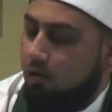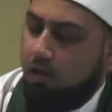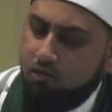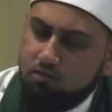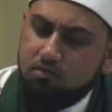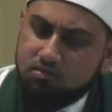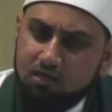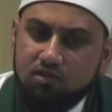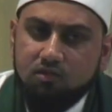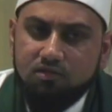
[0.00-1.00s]
And there's
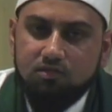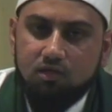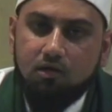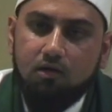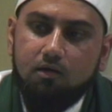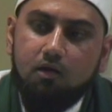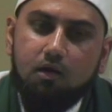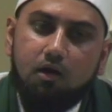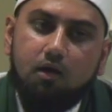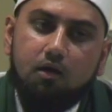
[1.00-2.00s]
hadith on this. Uh,
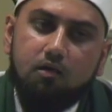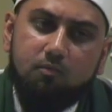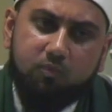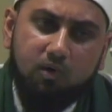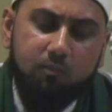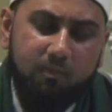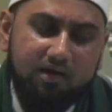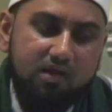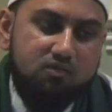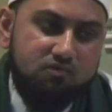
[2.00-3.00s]
uh a man
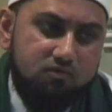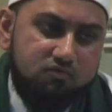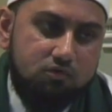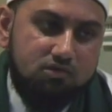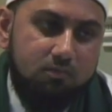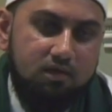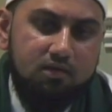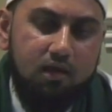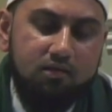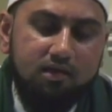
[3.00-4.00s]
came to
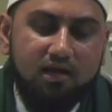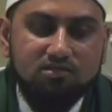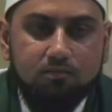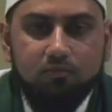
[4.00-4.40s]
Rasulullah and he asked him,